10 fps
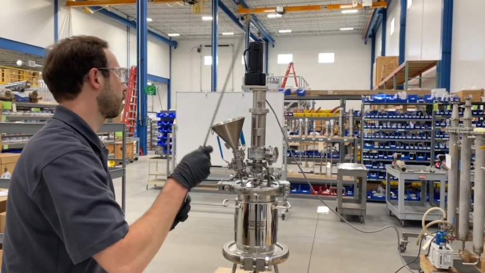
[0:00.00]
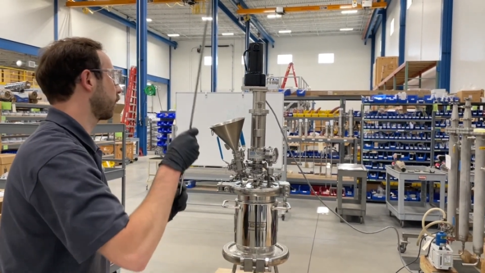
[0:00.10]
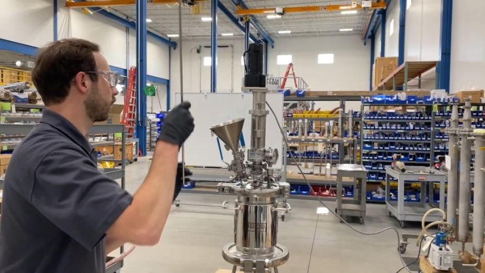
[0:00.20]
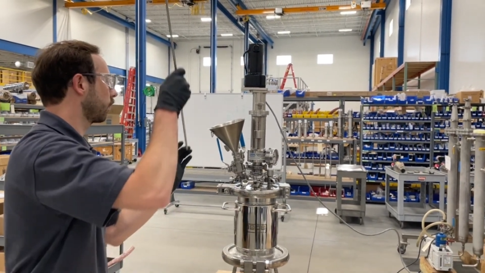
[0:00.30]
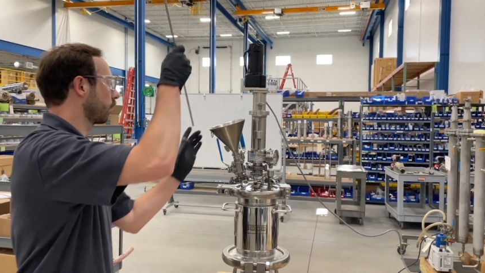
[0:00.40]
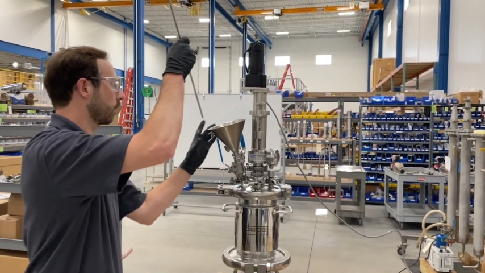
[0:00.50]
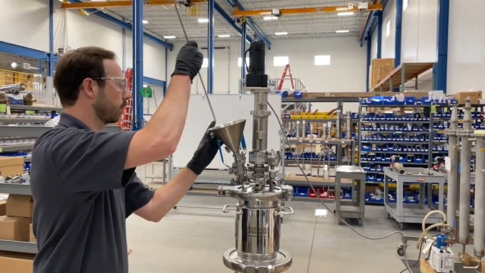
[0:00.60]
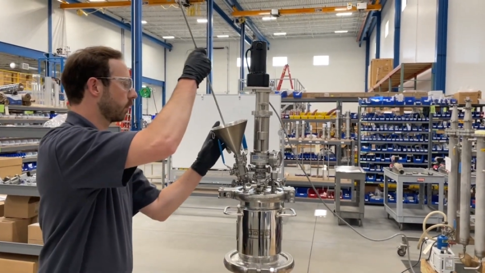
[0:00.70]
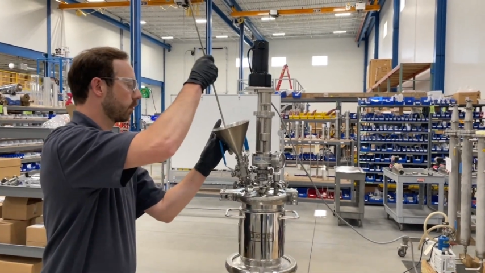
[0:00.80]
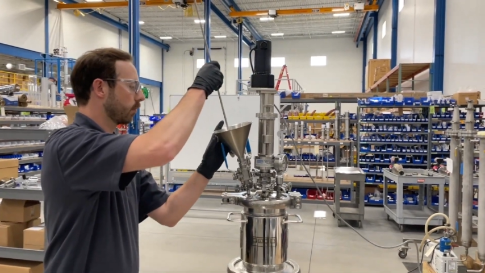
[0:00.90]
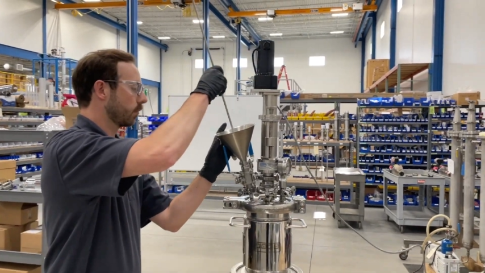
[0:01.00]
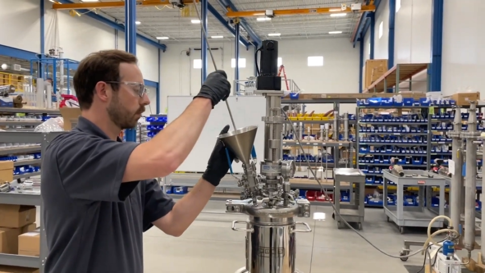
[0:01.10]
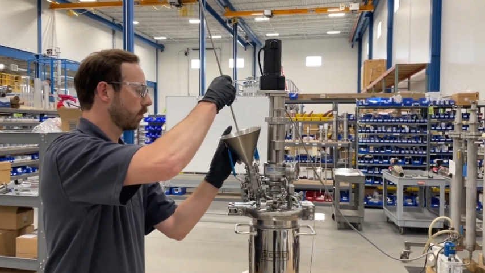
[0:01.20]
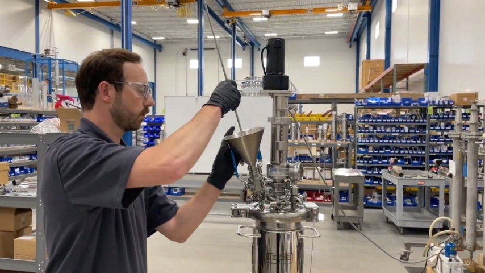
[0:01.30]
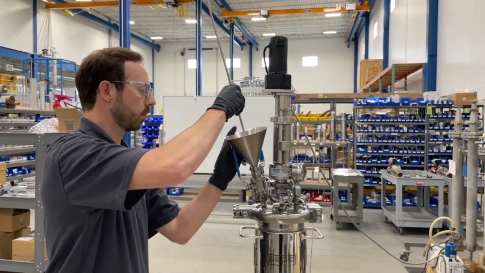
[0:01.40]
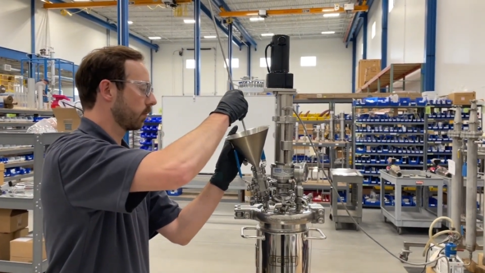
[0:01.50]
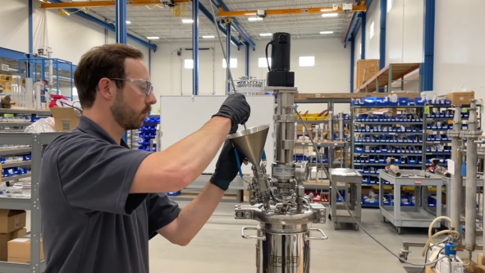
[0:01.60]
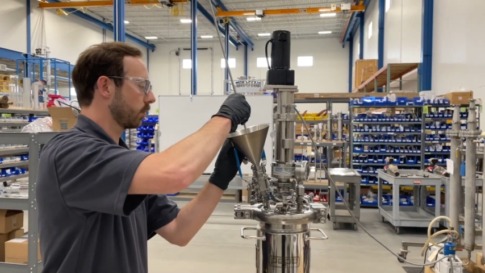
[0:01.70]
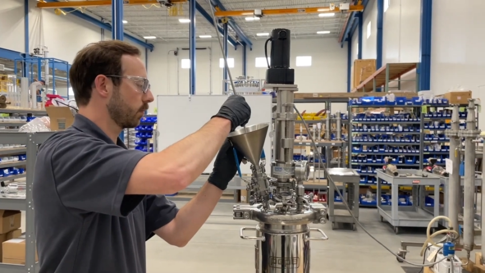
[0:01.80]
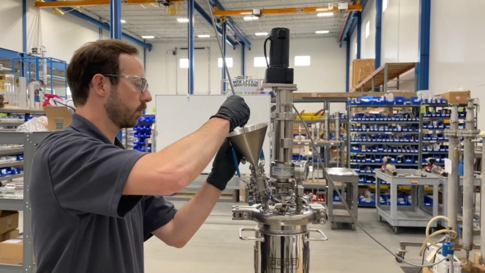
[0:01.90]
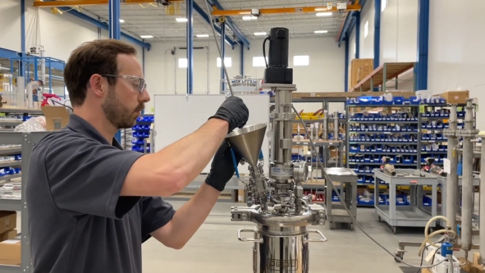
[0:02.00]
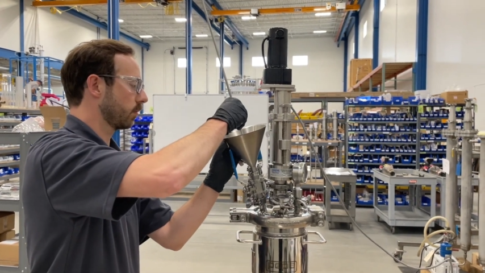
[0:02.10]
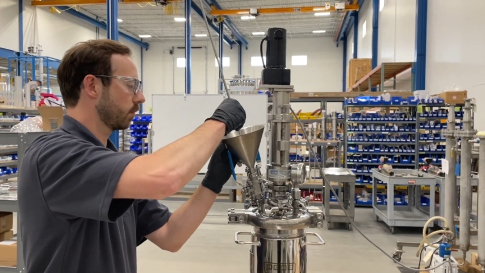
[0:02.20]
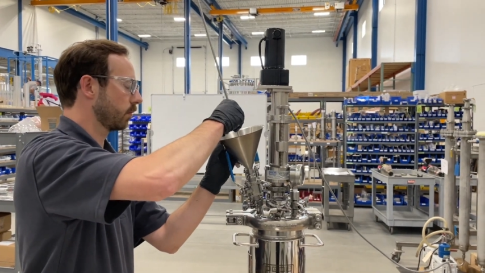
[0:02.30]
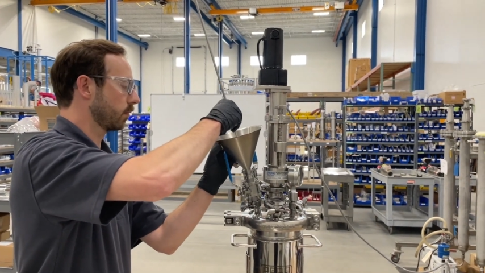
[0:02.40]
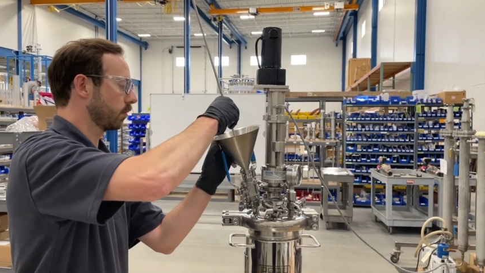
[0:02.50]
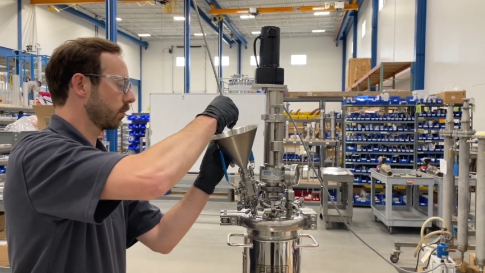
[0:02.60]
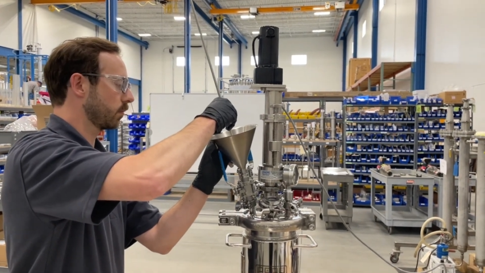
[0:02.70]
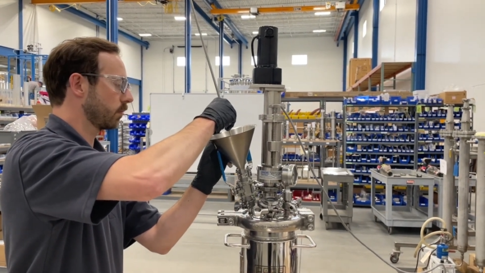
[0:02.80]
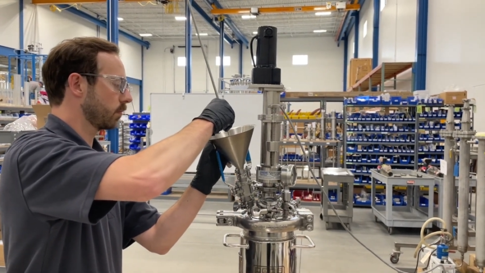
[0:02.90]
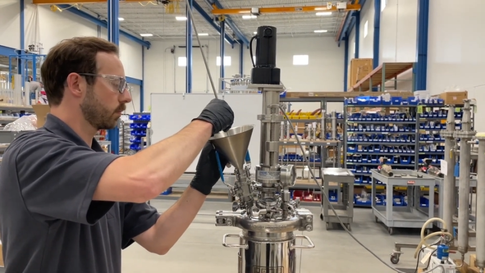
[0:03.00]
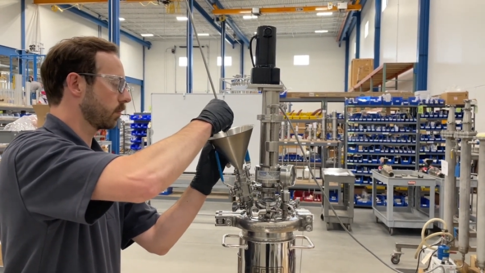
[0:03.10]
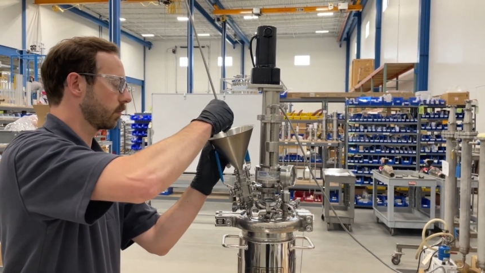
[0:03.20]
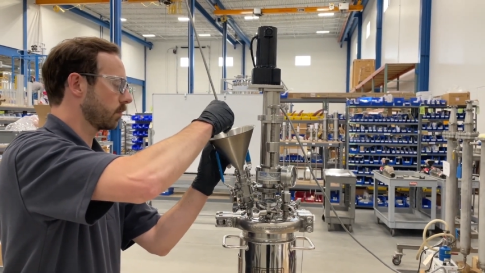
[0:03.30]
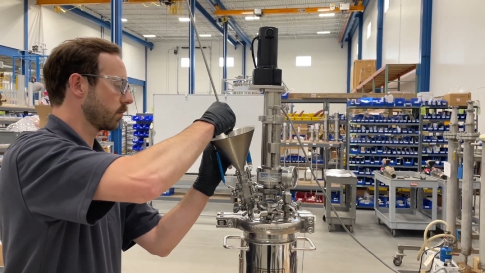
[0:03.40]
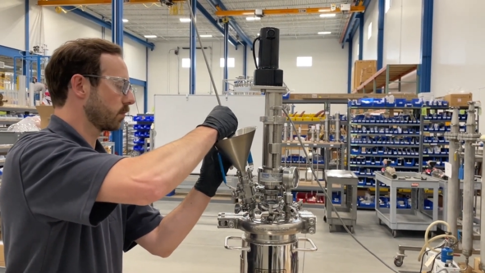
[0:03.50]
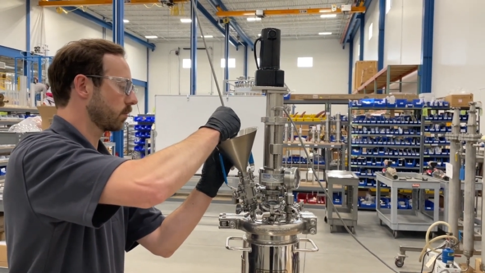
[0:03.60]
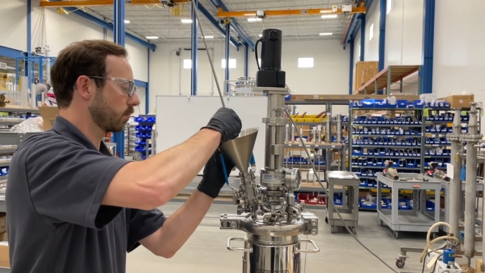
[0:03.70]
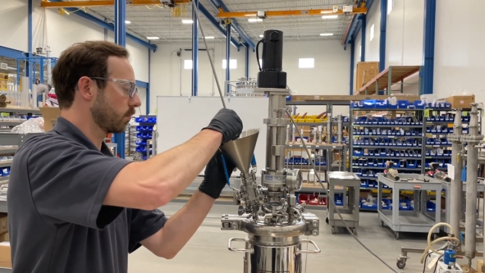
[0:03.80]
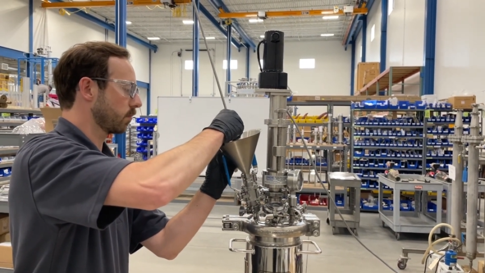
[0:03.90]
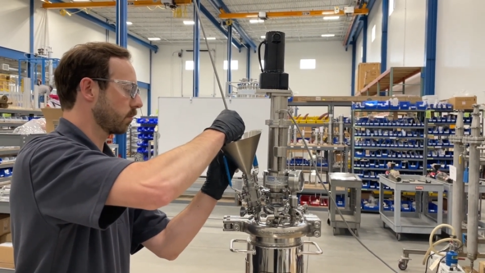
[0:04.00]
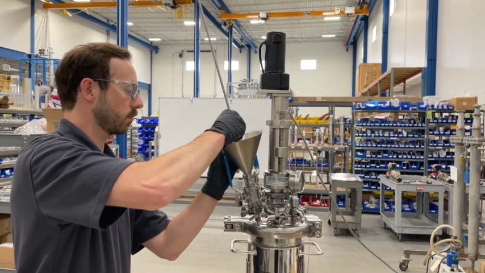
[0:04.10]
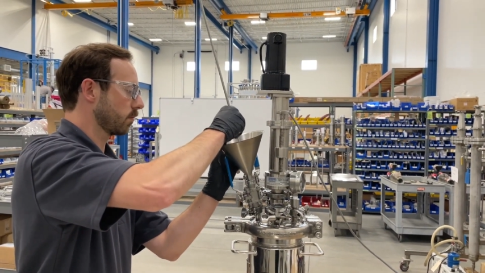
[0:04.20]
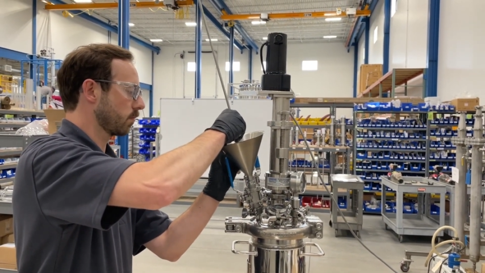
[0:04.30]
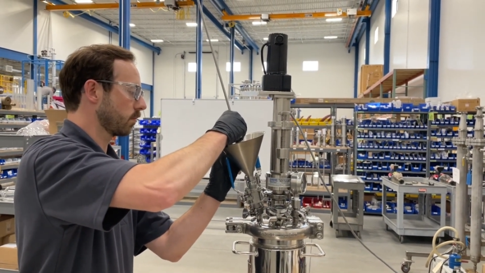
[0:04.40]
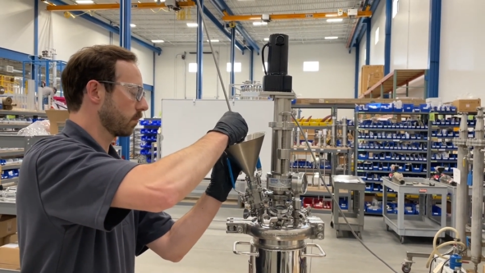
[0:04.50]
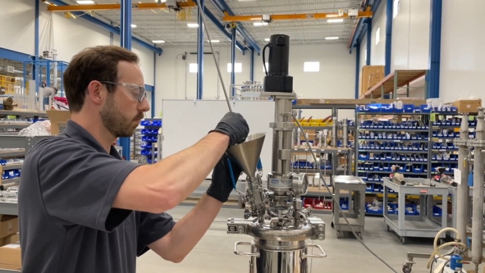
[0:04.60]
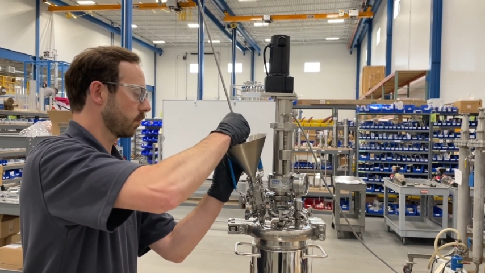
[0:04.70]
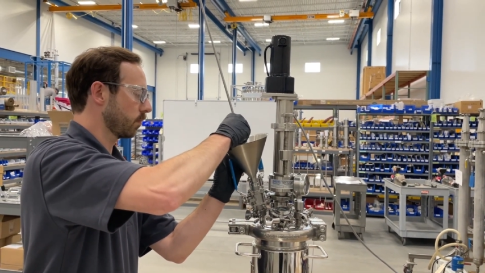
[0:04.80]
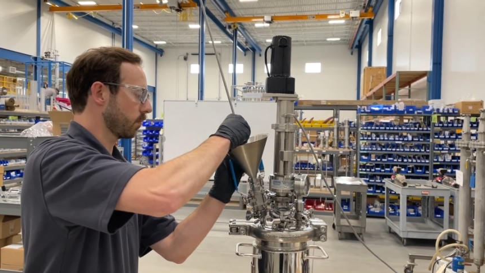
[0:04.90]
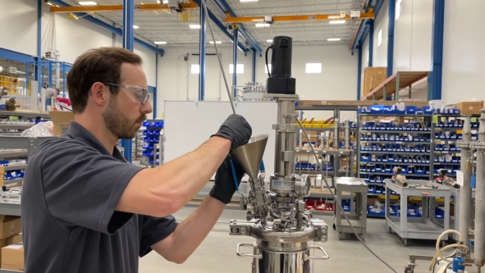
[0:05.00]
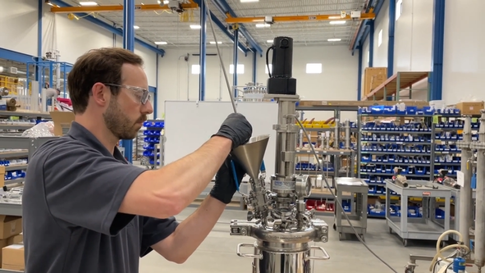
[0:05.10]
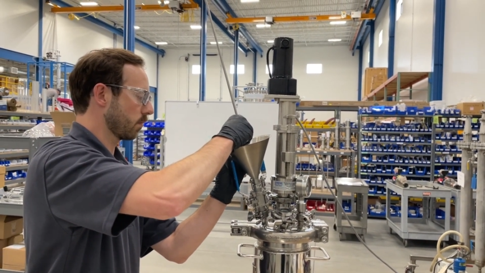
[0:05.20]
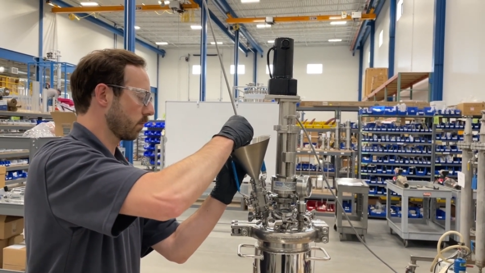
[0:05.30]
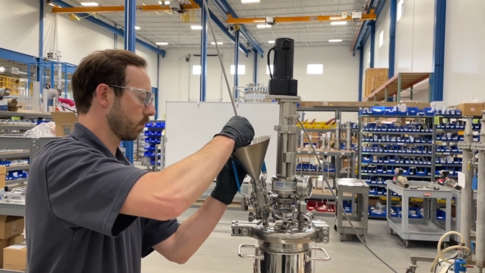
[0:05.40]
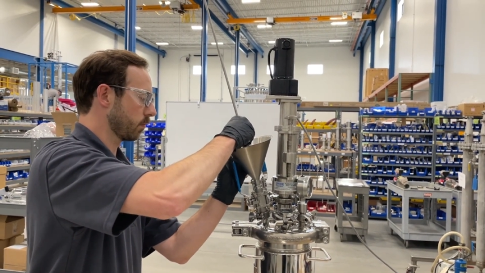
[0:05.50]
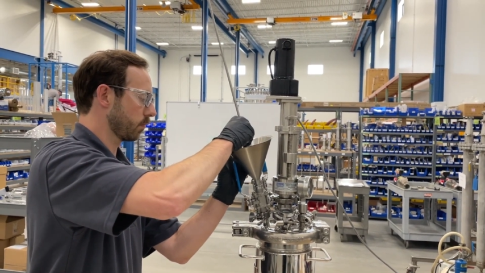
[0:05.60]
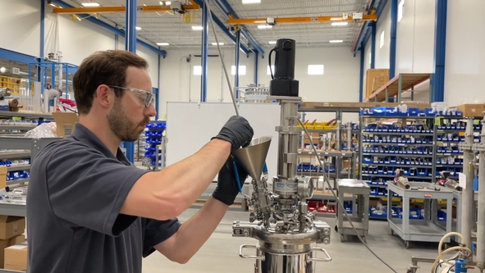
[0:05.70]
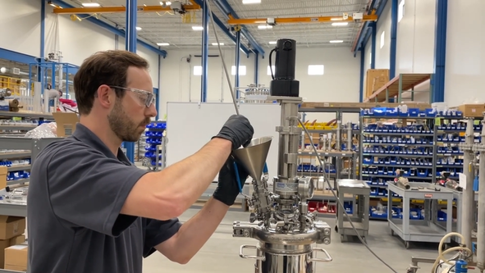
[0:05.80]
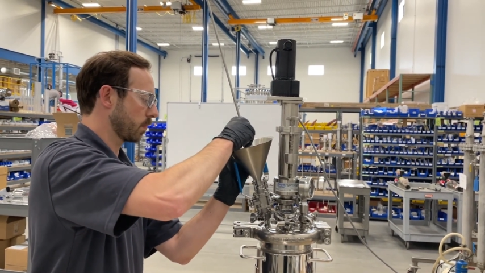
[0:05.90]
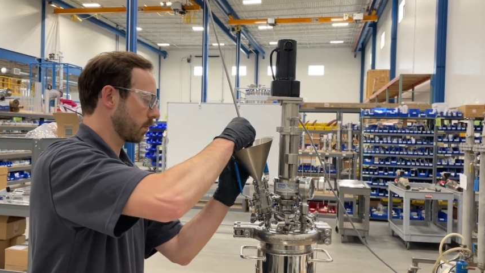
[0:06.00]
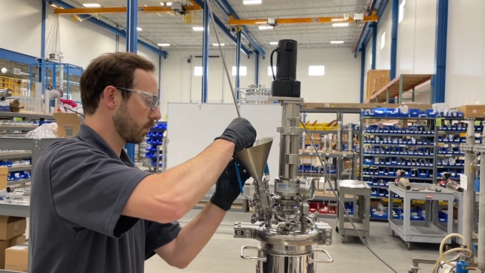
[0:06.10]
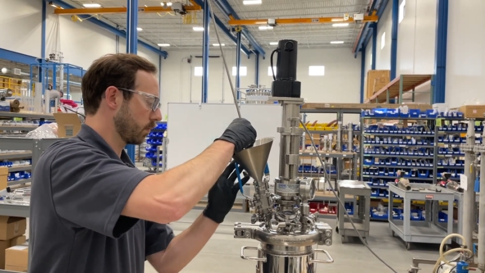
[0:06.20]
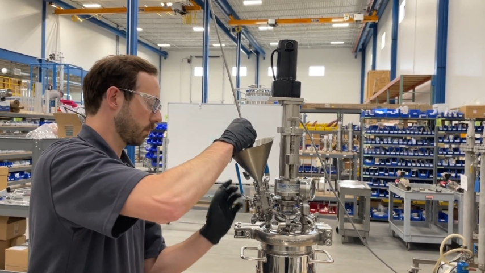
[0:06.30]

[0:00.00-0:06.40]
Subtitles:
[no speech]